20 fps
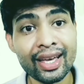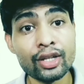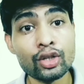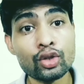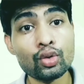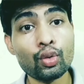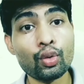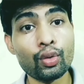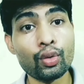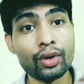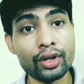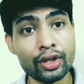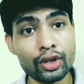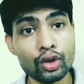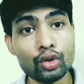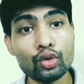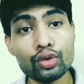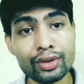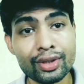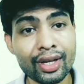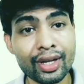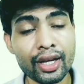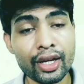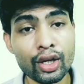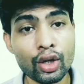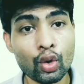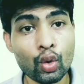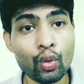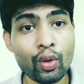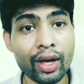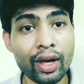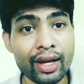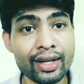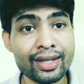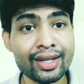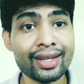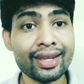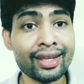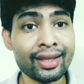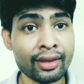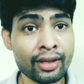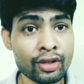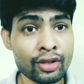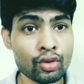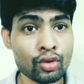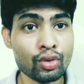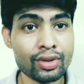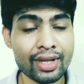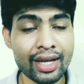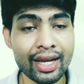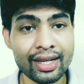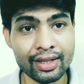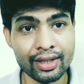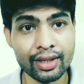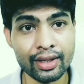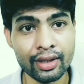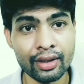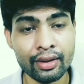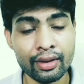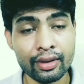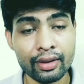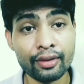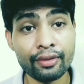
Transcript: and to reduce the inequality in the society.